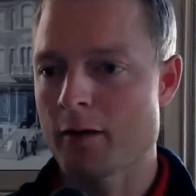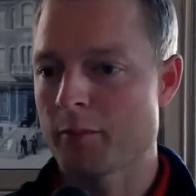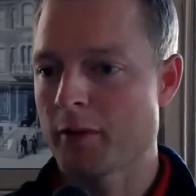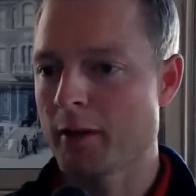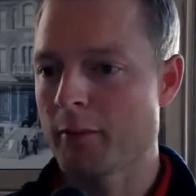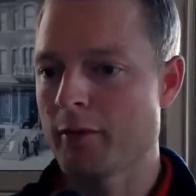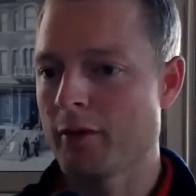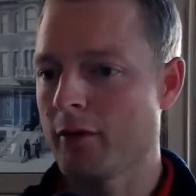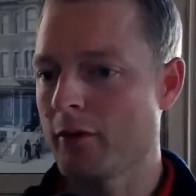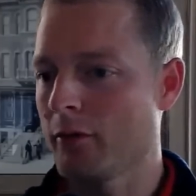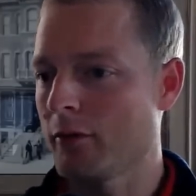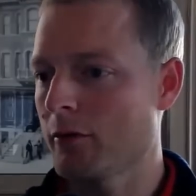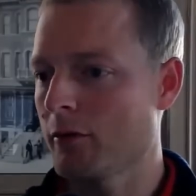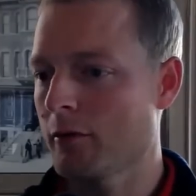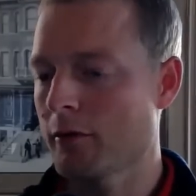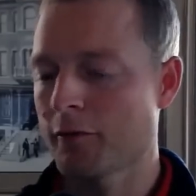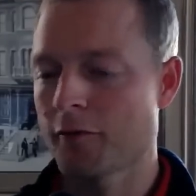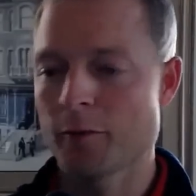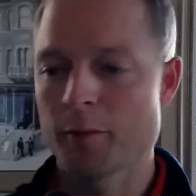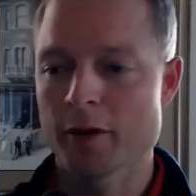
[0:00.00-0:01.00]
maybe you are
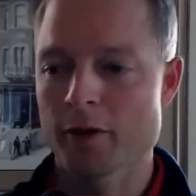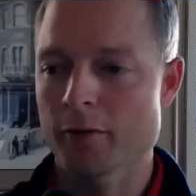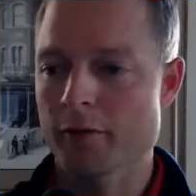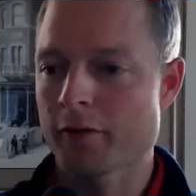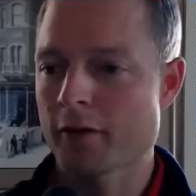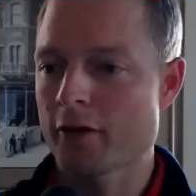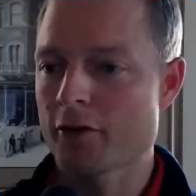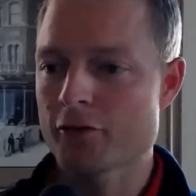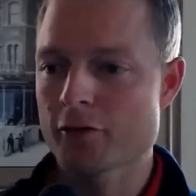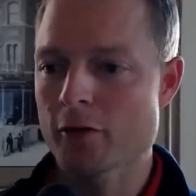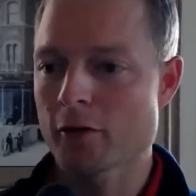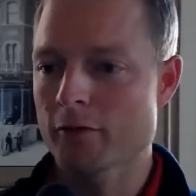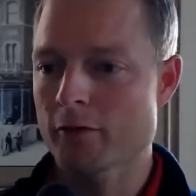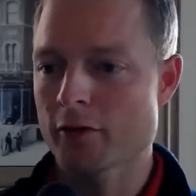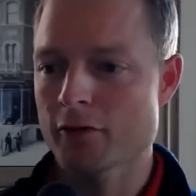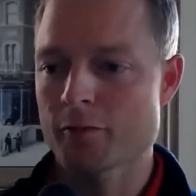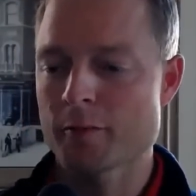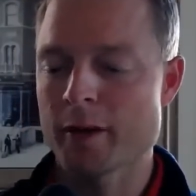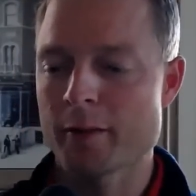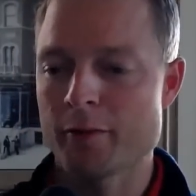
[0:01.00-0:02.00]
familiar with Energy Gold Rush,
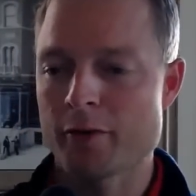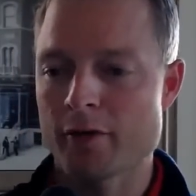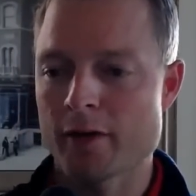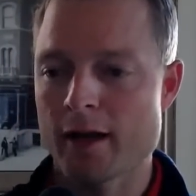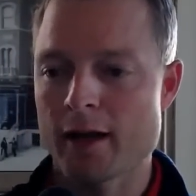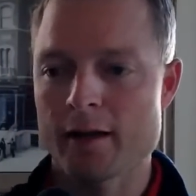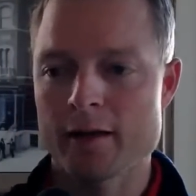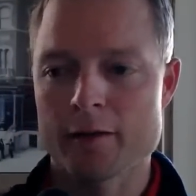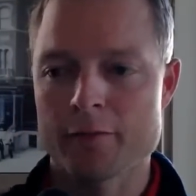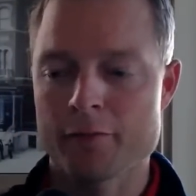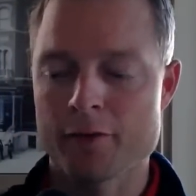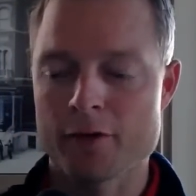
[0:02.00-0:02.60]
maybe you're not. If you're